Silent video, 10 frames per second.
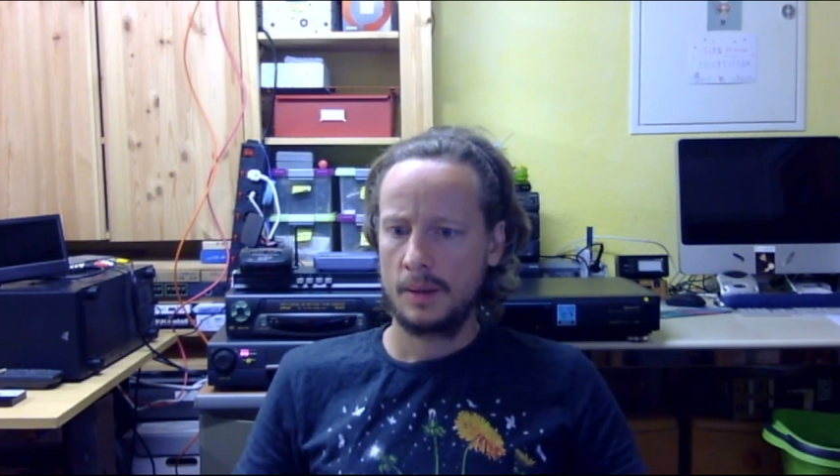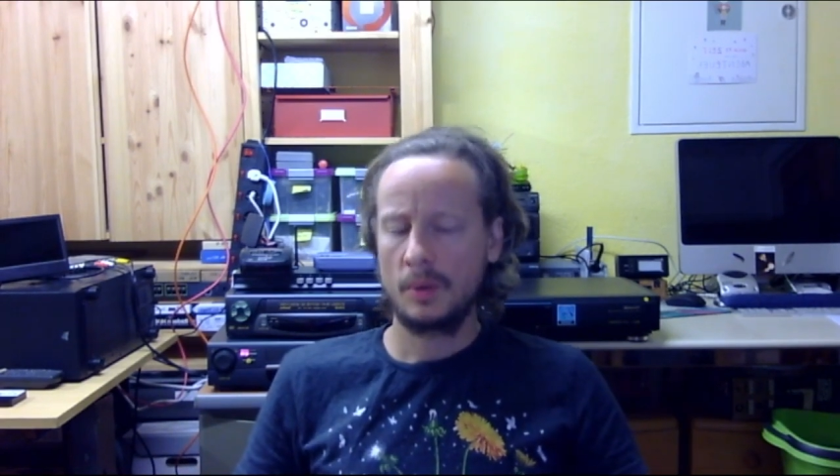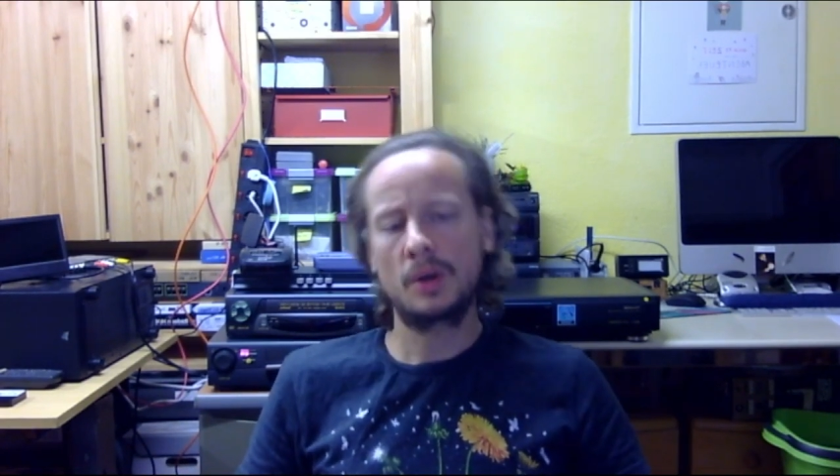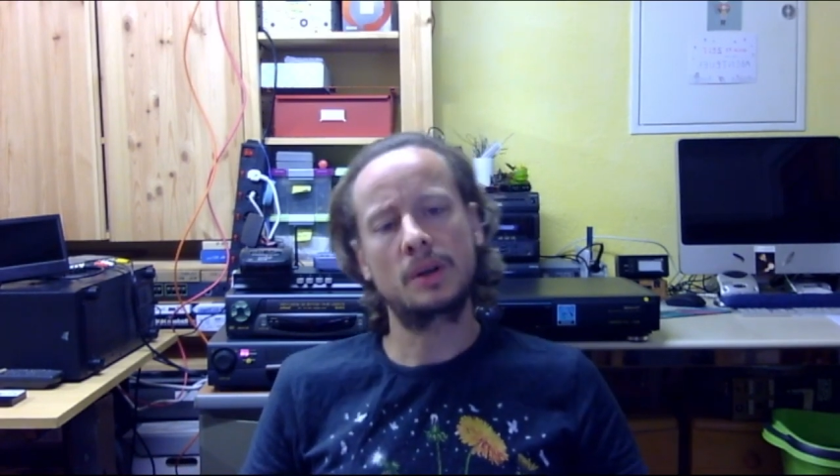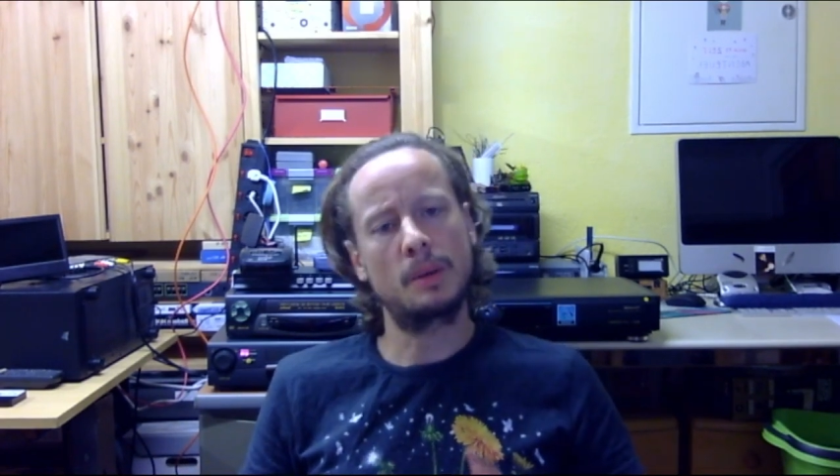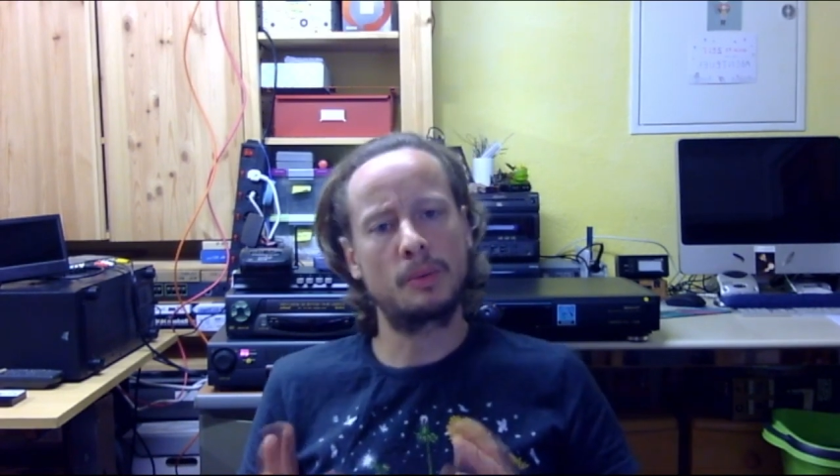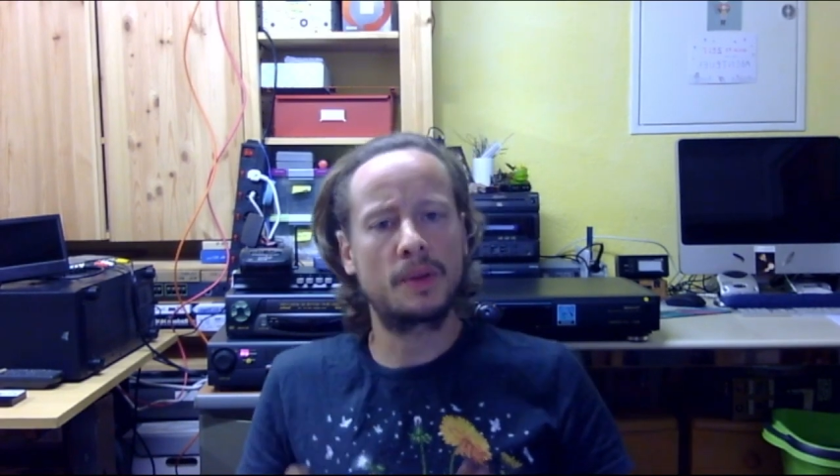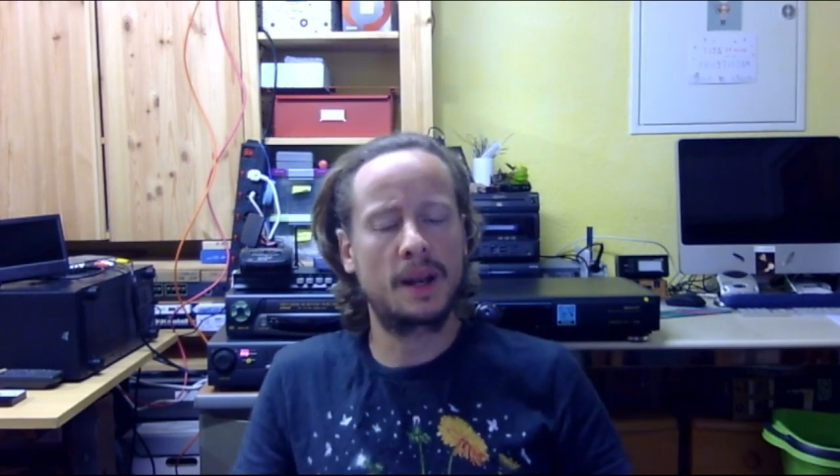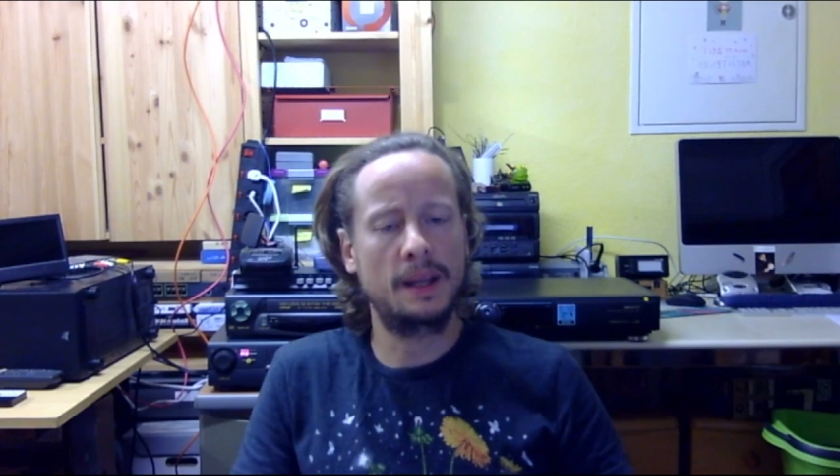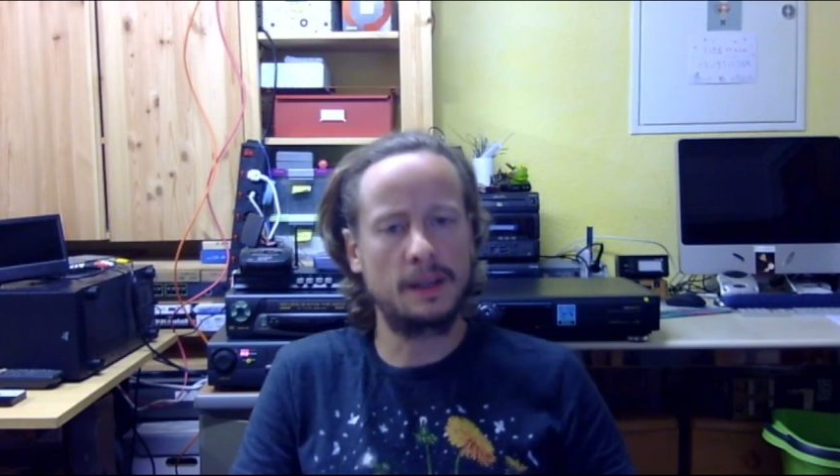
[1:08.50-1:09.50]
we could come up
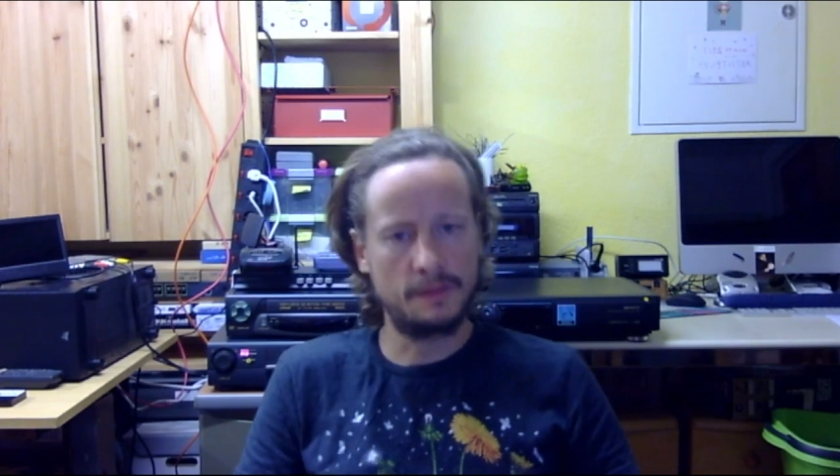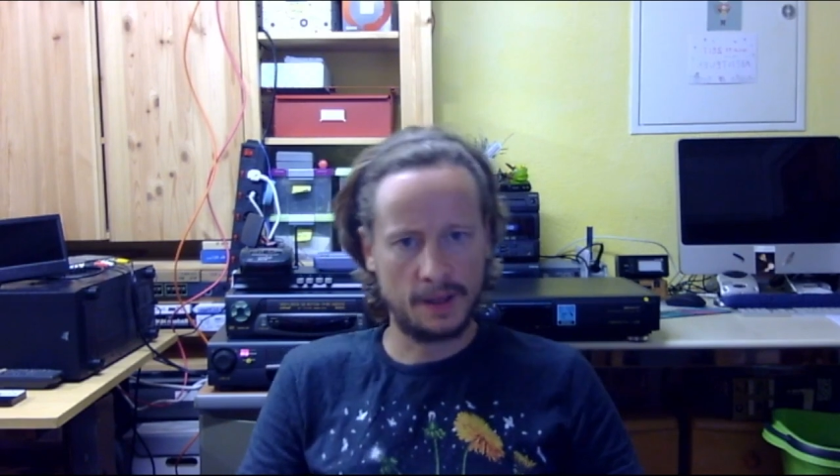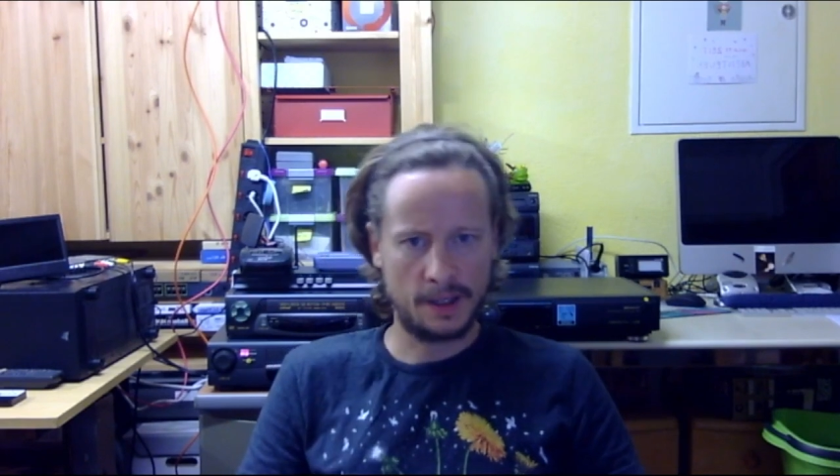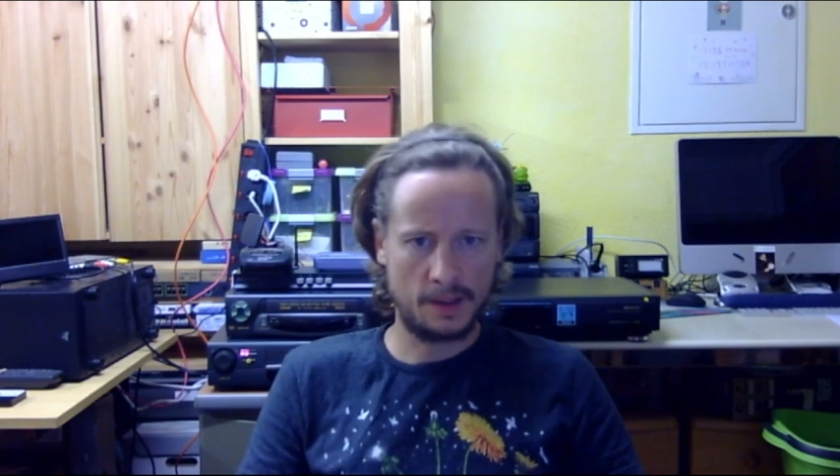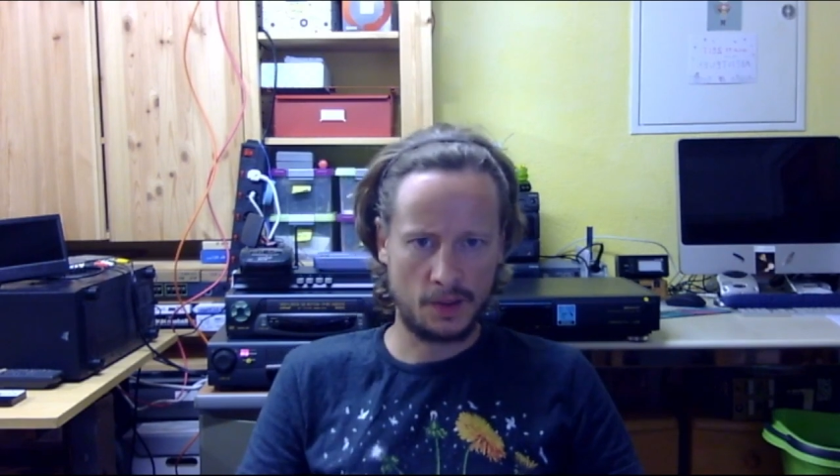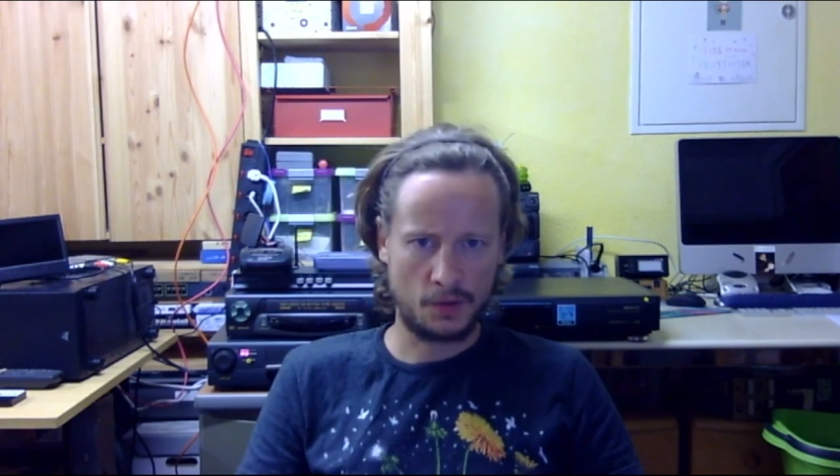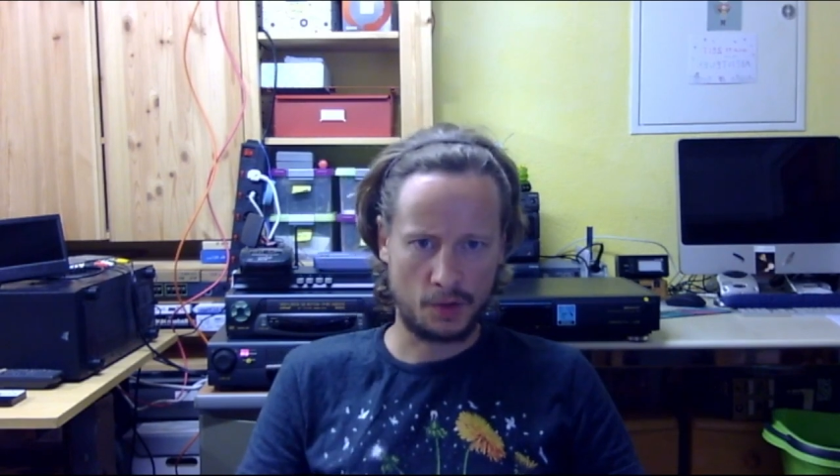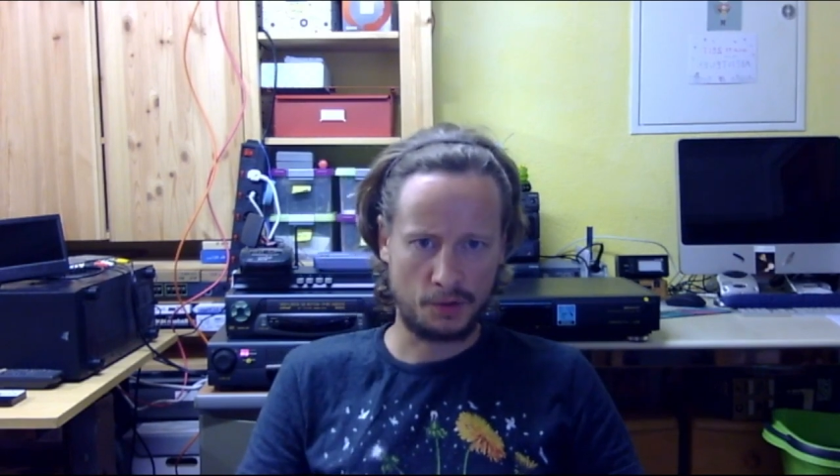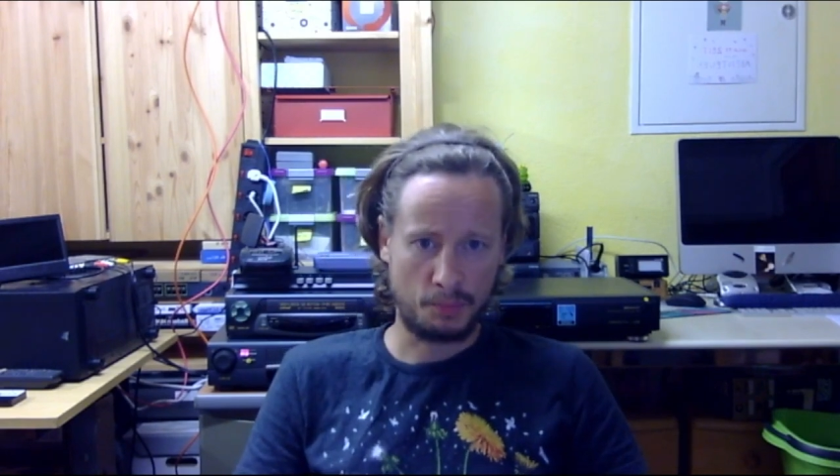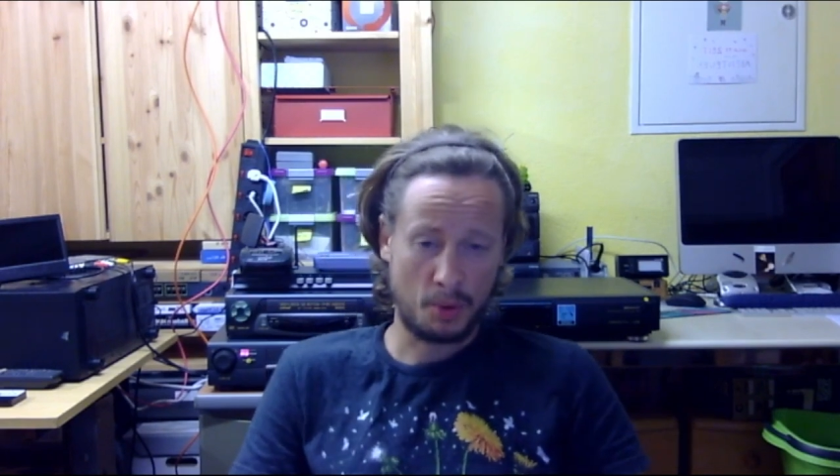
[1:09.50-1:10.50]
with an identifier that
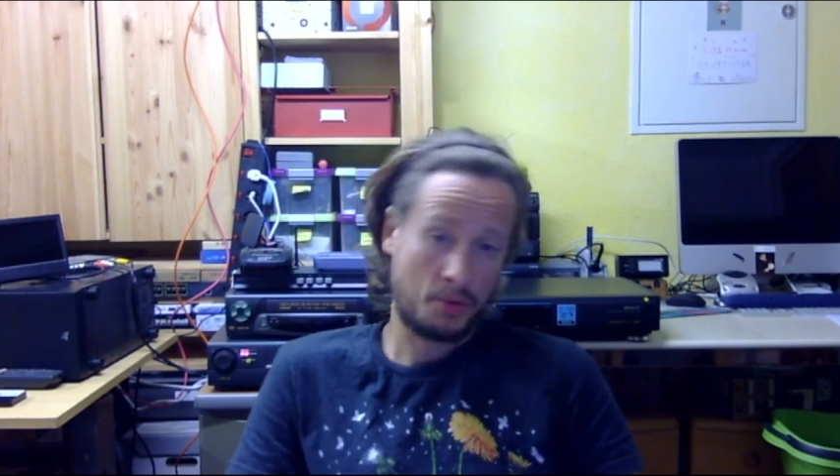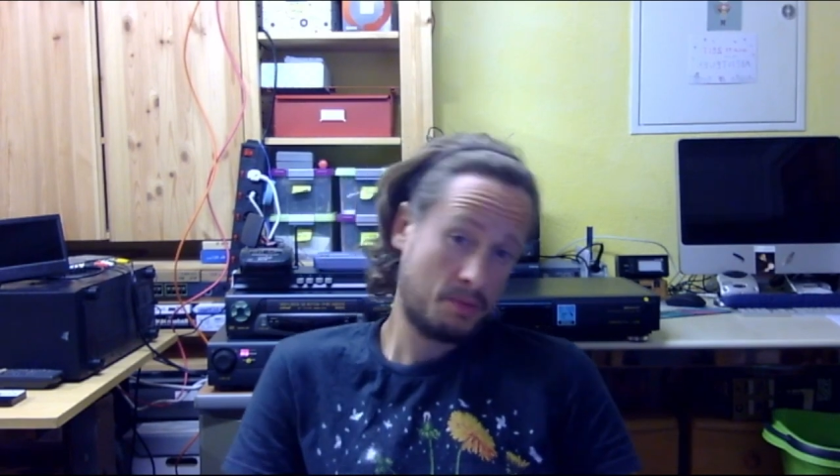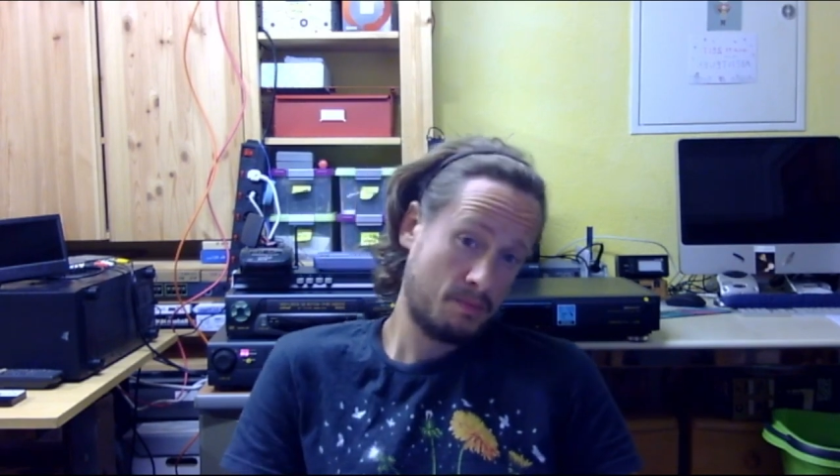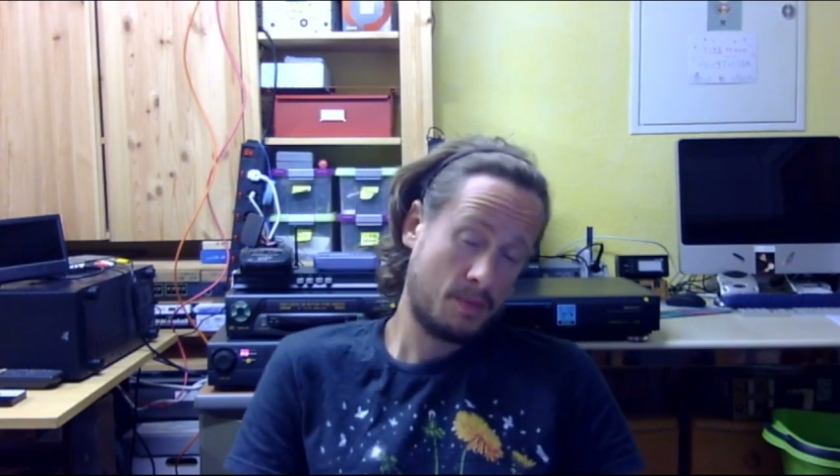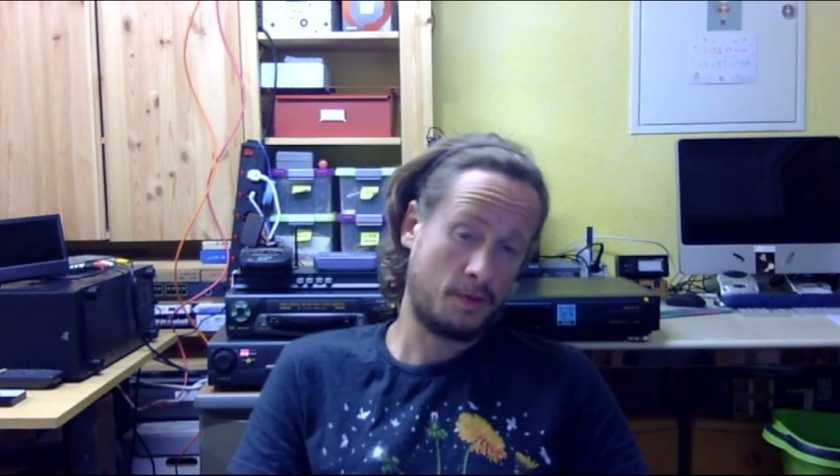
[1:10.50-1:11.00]
serves both,